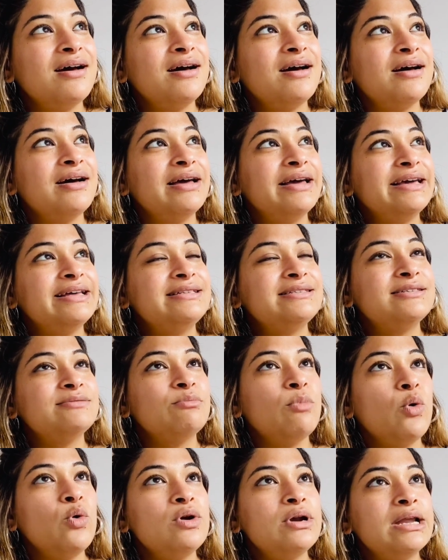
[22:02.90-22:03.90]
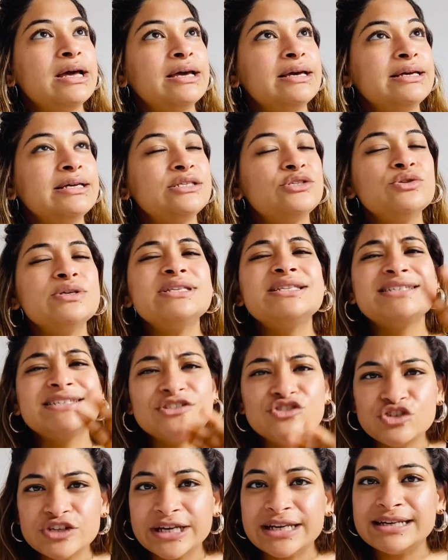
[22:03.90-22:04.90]
It's more like it's a
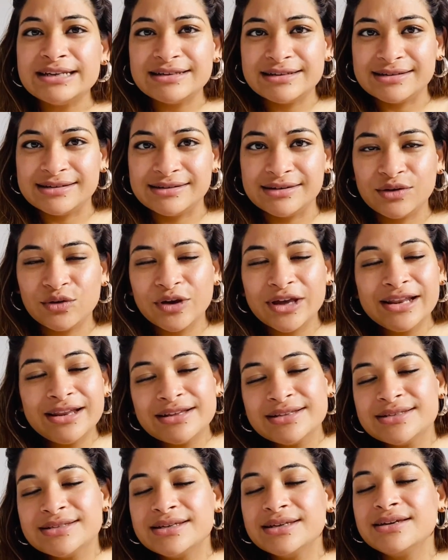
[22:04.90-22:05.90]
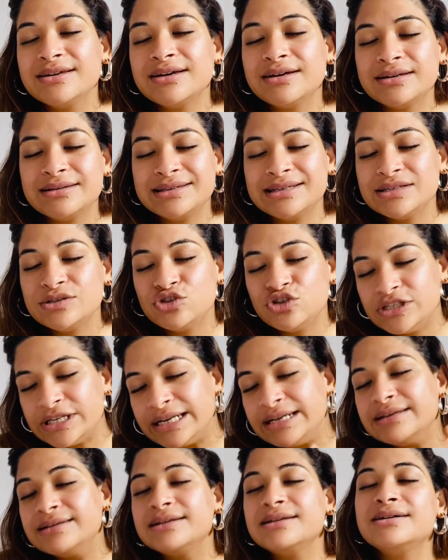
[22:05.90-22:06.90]
gentle, okay, let's say the
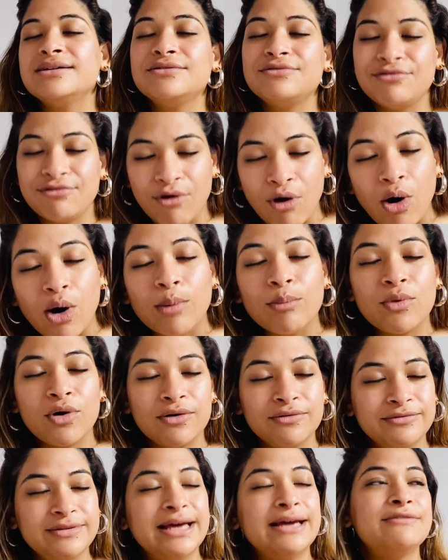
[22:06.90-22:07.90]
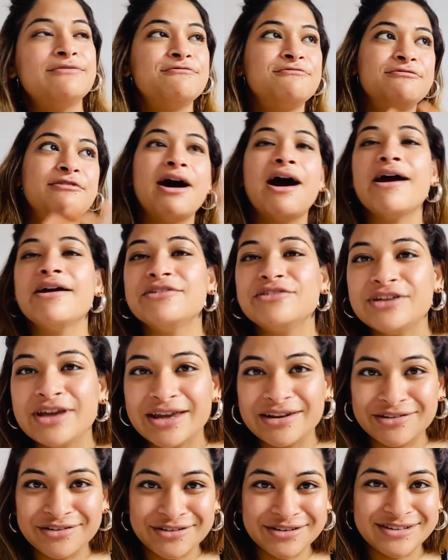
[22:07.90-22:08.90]
gentler form of that fiery
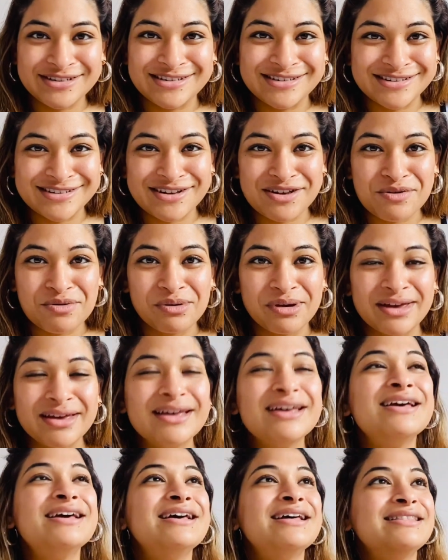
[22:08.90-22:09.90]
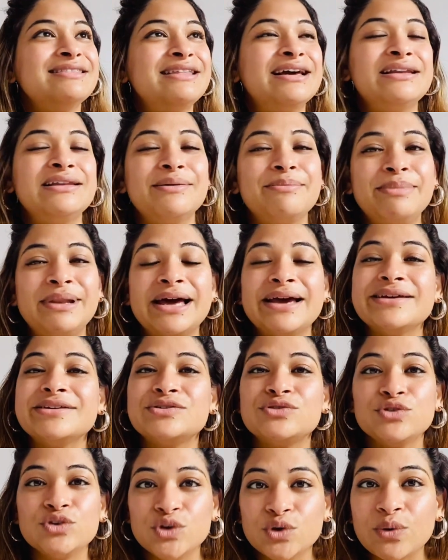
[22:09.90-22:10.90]
energy, okay, that applies to
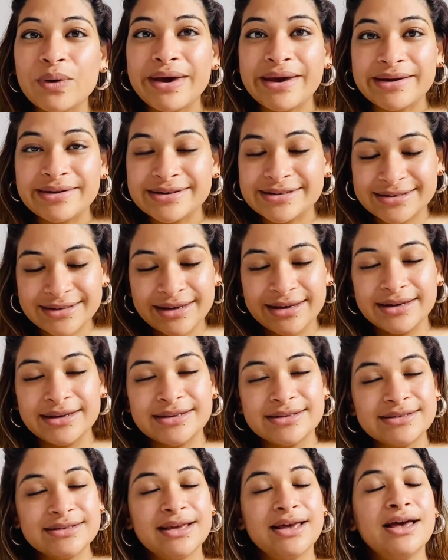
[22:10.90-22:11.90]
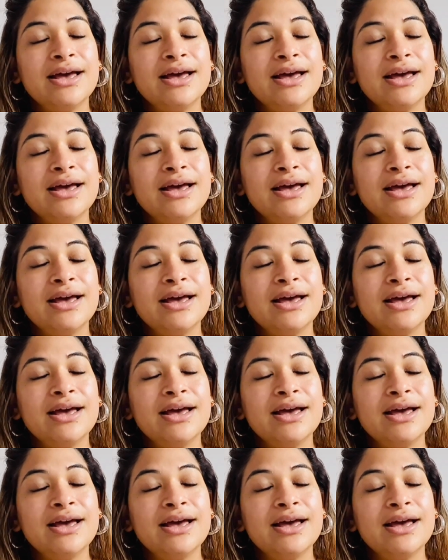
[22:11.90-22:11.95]
you, air signs.